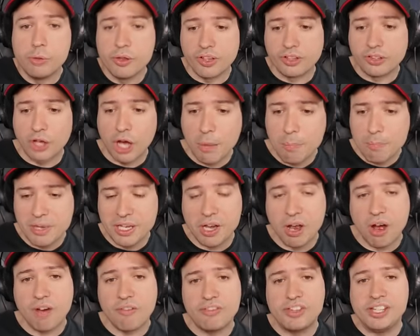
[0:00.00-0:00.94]
with a topic
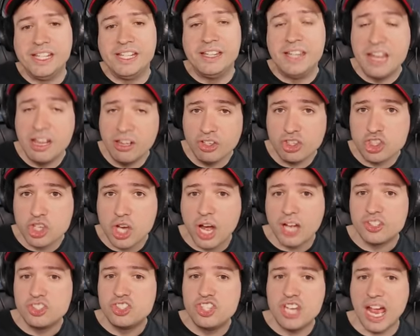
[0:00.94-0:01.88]
of the
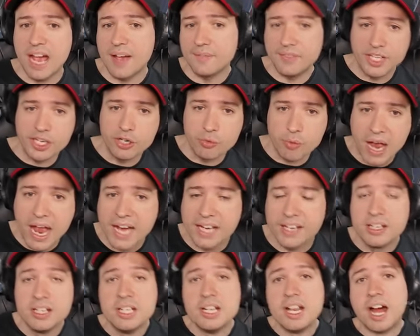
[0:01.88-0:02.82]
Killshot Javelin
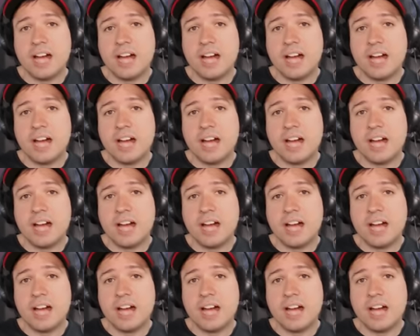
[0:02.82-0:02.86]
Rack,